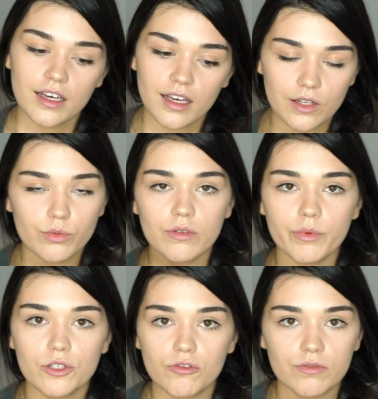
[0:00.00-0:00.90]
it will
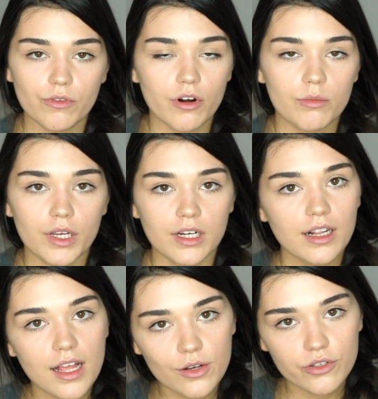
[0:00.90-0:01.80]
be transformed in
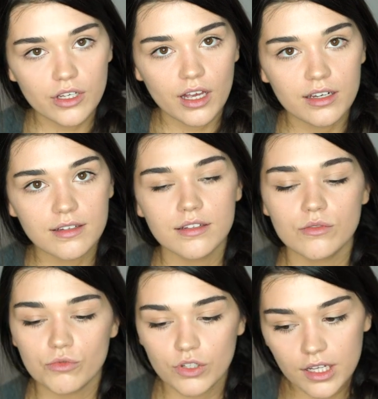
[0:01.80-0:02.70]
glycogen,
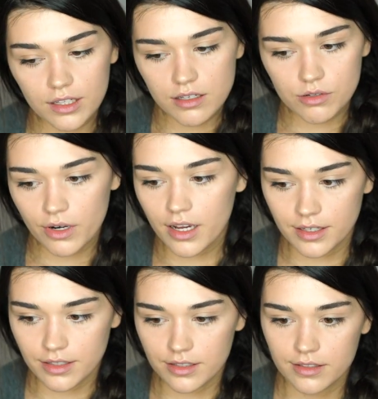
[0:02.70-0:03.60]

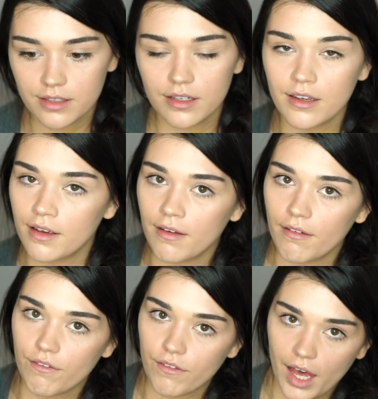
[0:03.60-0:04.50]
triglycerides,
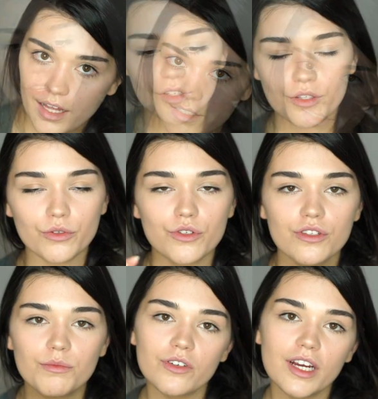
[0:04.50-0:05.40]
fat. So to
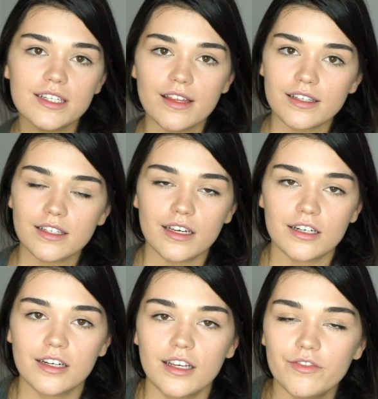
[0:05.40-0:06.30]
summarize things
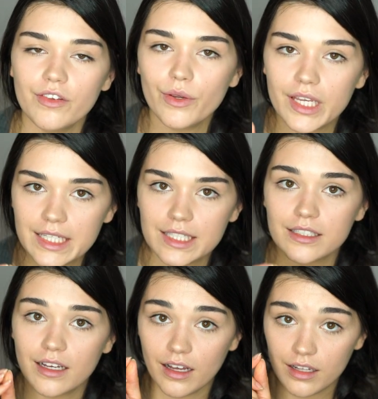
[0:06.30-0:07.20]
here, if you
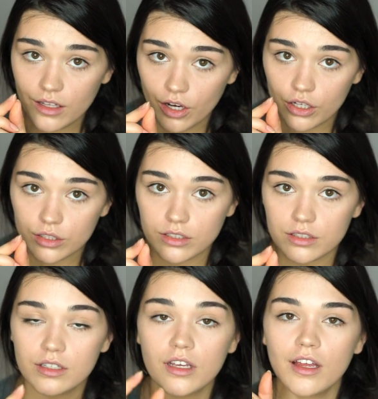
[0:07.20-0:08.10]
eat a lot
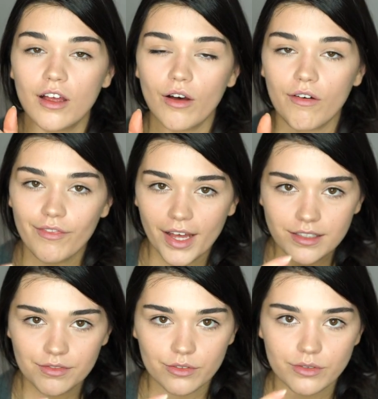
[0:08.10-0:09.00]
of
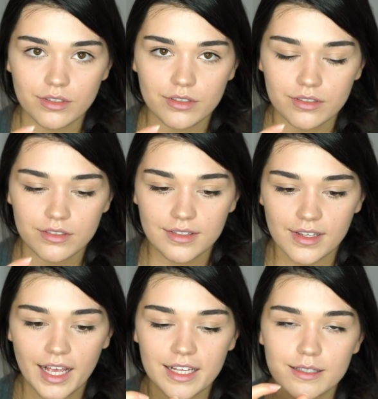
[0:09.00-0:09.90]
fatty foods,
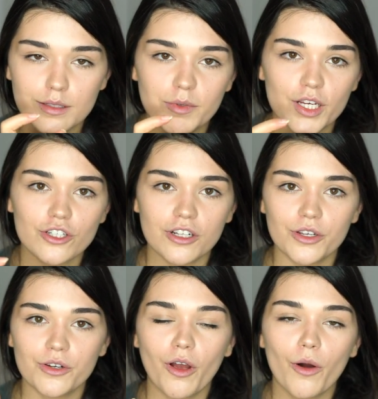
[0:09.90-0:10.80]
especially